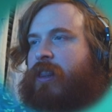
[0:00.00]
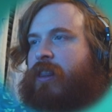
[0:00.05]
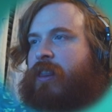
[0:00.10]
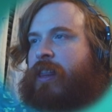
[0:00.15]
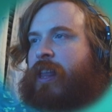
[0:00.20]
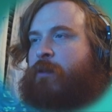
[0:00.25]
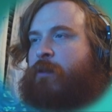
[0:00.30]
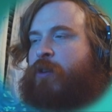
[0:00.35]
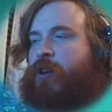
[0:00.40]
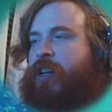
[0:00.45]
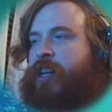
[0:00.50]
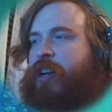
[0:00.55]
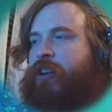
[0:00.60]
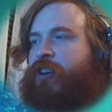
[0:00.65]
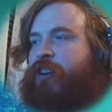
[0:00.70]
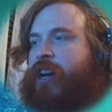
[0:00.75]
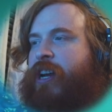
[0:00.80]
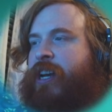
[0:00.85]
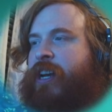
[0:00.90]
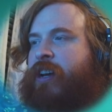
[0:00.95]
that we're near
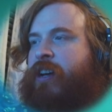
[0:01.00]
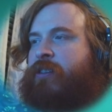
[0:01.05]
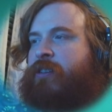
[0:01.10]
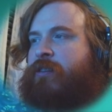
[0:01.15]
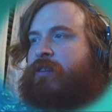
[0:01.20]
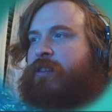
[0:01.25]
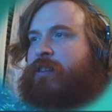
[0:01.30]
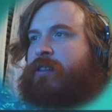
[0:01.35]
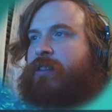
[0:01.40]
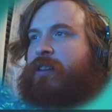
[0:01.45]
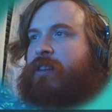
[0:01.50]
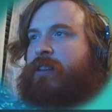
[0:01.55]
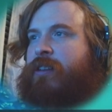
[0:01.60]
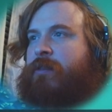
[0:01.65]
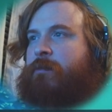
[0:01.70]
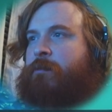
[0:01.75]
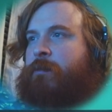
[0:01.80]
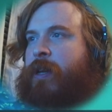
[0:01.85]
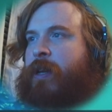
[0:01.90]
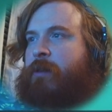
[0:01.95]
right now?
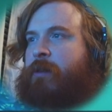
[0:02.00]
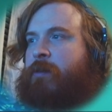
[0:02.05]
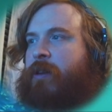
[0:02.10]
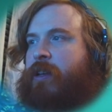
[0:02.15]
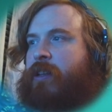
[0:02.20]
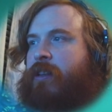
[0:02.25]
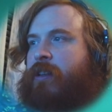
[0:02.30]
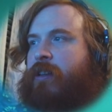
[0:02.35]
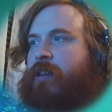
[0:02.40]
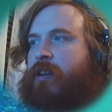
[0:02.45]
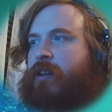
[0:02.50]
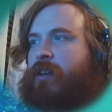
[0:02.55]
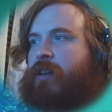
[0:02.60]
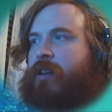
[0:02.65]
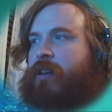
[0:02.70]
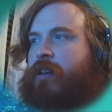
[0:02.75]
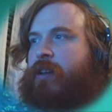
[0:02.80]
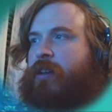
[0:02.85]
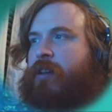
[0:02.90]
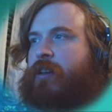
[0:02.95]
Maybe.
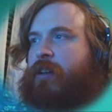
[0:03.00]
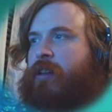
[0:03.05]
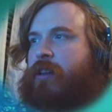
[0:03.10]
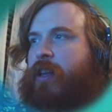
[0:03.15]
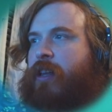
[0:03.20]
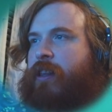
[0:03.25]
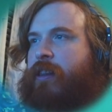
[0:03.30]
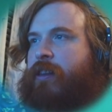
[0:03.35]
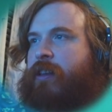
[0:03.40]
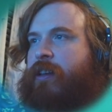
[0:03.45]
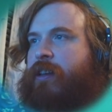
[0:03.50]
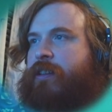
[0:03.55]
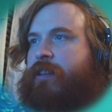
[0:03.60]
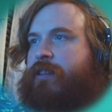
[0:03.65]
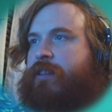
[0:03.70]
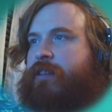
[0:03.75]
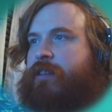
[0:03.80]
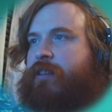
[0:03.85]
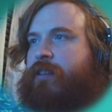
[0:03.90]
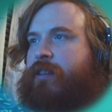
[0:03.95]
Like
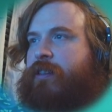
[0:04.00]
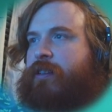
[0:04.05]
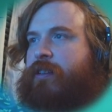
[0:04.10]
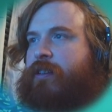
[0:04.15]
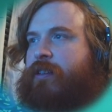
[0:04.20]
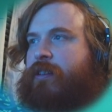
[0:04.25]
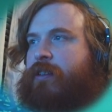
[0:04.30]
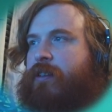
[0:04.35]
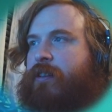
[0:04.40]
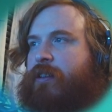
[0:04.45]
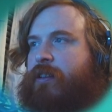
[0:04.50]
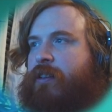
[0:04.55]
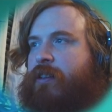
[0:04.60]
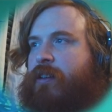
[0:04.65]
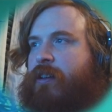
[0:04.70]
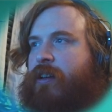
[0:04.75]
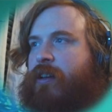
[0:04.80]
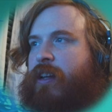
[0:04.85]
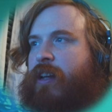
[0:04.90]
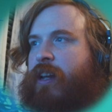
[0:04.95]
this.
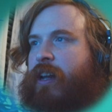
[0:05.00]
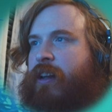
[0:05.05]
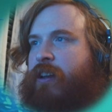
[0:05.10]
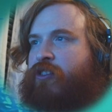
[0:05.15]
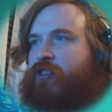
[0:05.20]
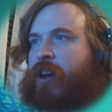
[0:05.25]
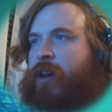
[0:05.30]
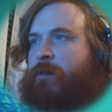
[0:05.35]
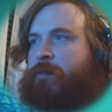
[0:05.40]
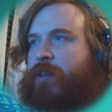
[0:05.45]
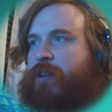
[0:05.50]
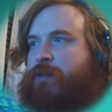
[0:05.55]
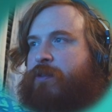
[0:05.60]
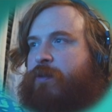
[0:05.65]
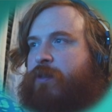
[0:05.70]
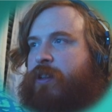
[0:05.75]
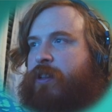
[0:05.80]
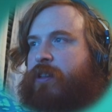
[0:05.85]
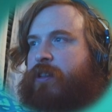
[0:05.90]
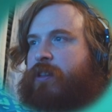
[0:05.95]
And grab this
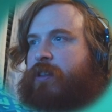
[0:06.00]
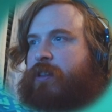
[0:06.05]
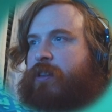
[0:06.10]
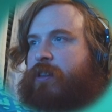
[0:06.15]
one.